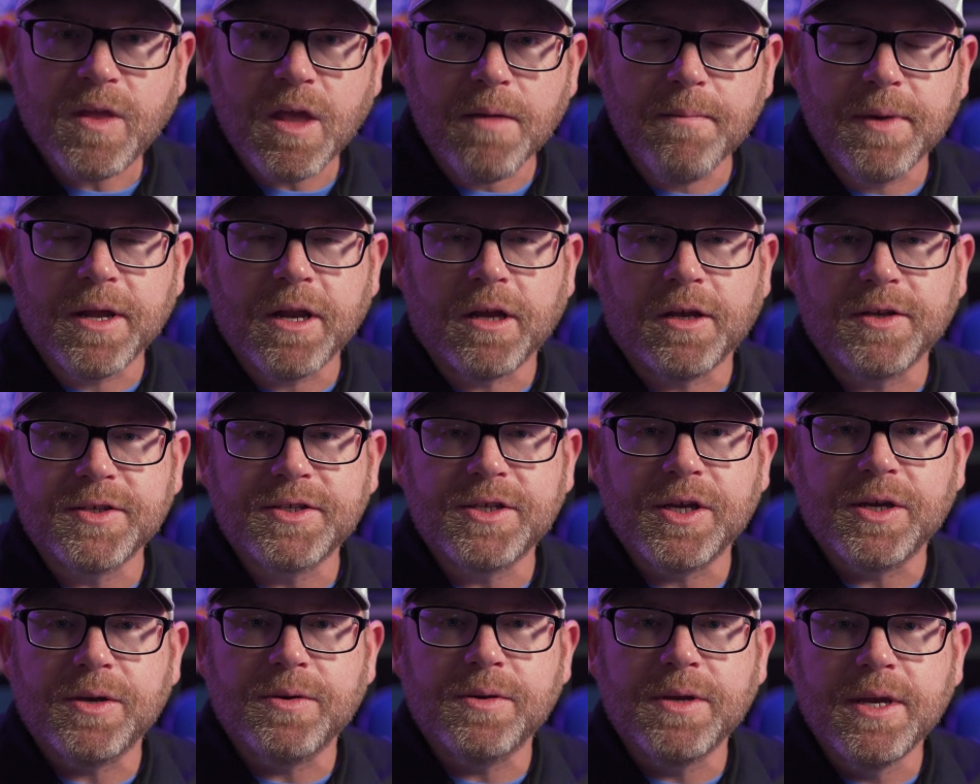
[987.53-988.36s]
but
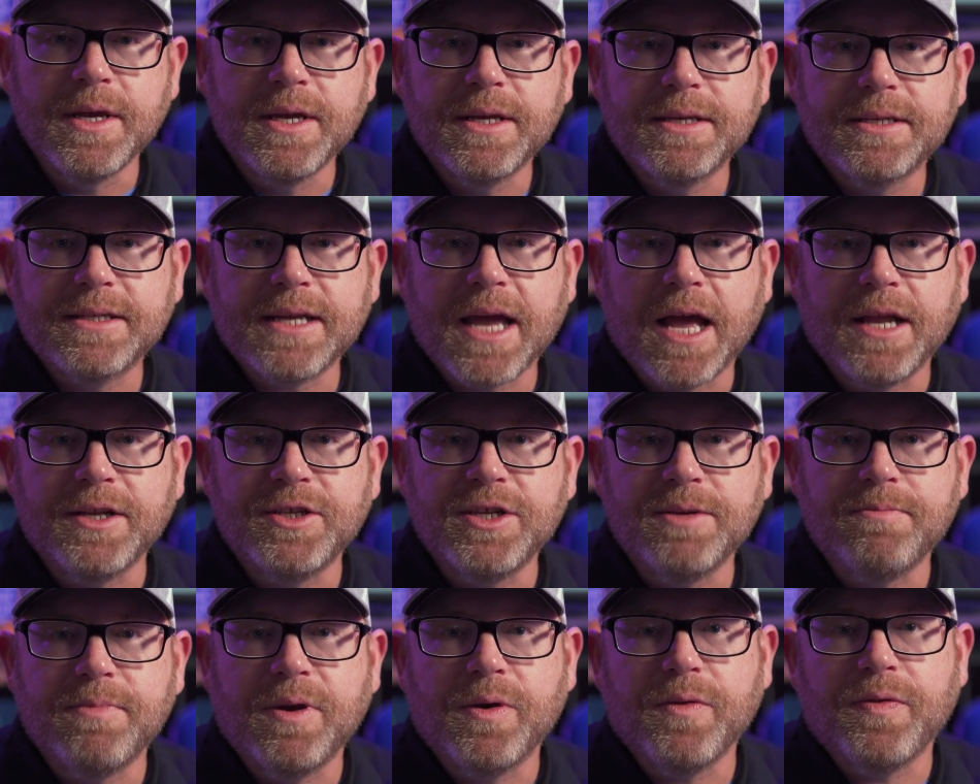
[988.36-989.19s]
also Scott and
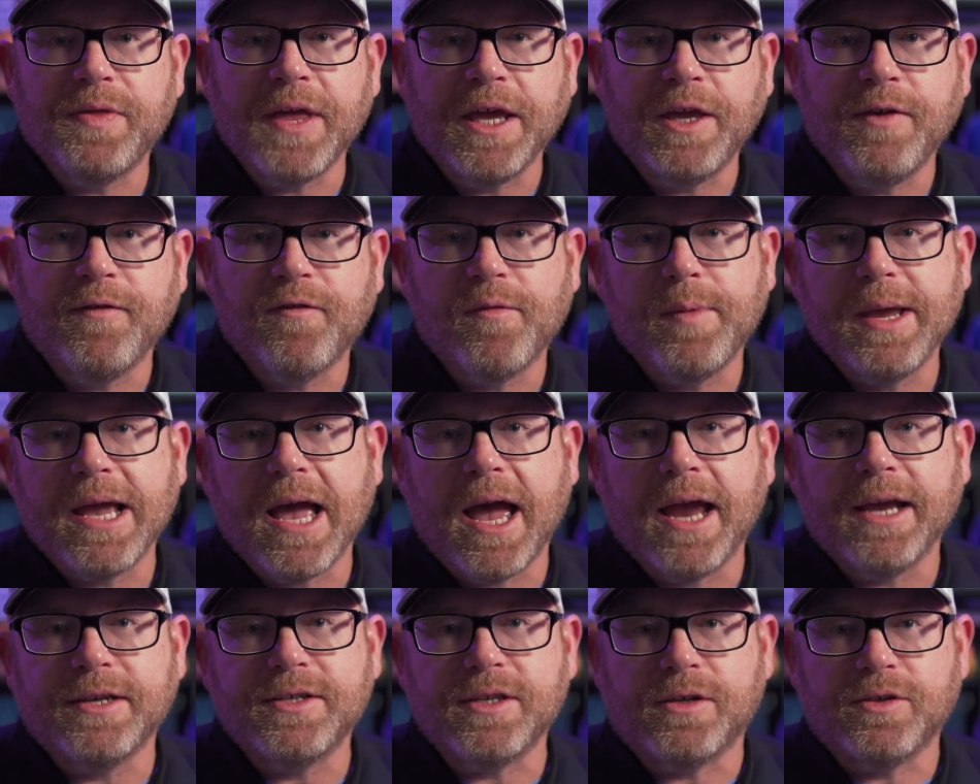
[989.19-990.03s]
Jimbo, thank you for being
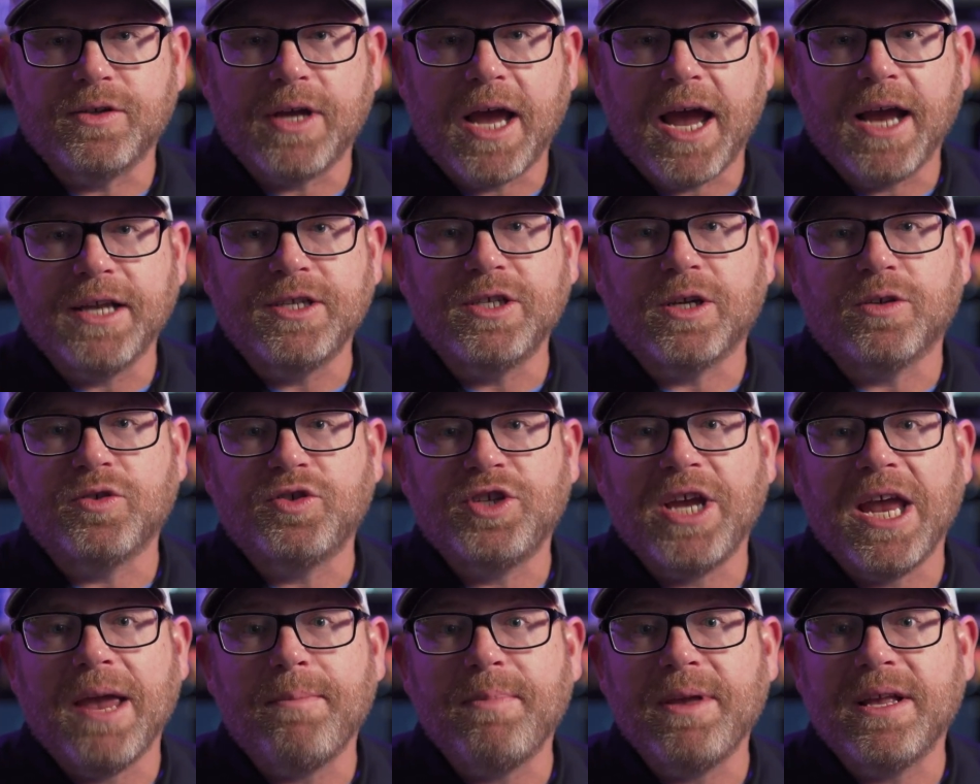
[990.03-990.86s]
IGEL
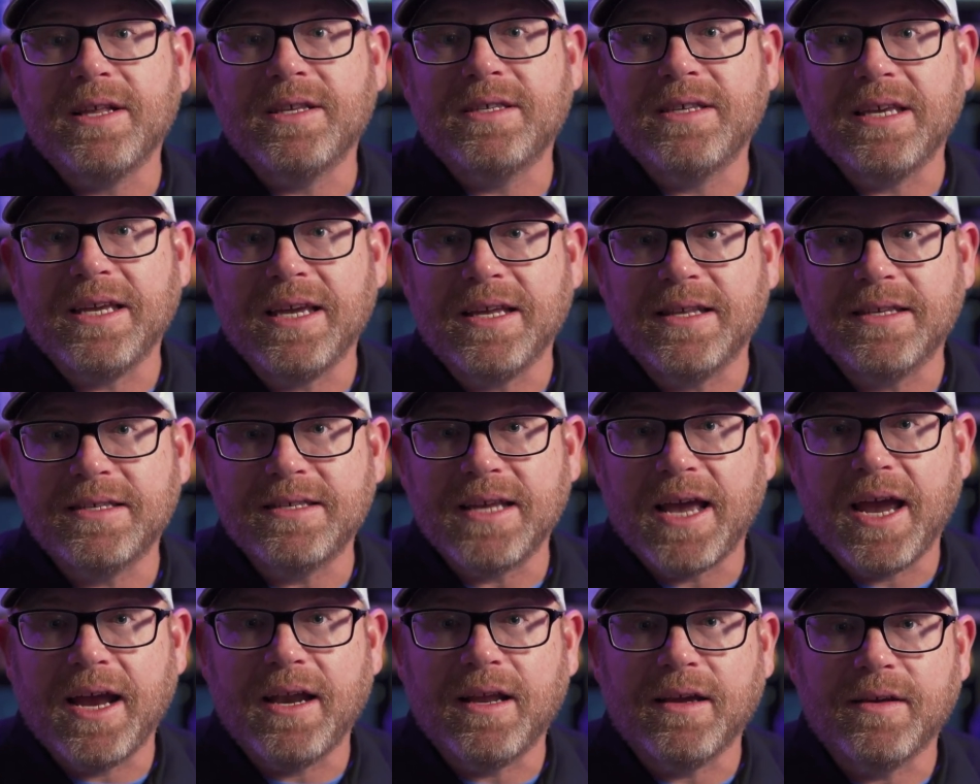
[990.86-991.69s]
champions
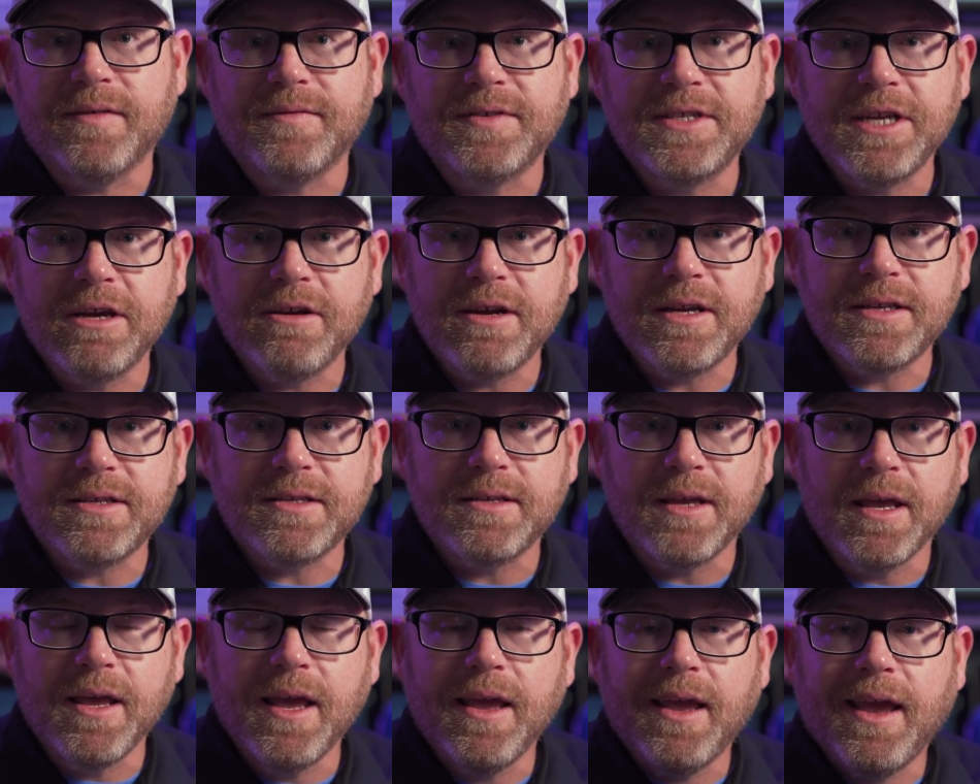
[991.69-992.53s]
inside of
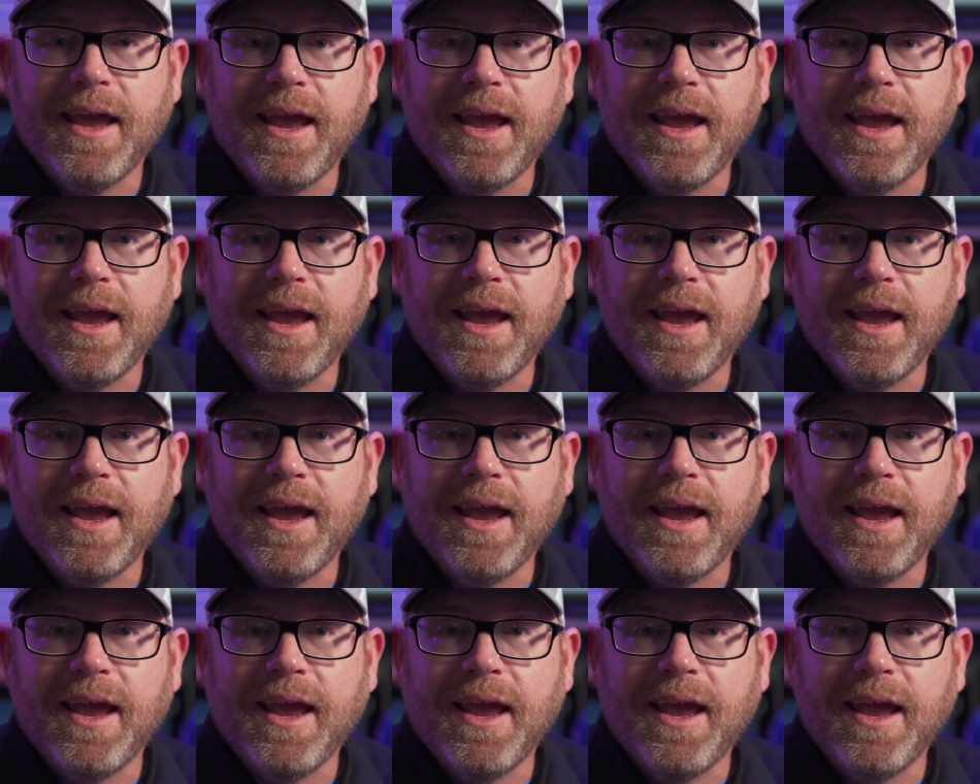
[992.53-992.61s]
Sirius.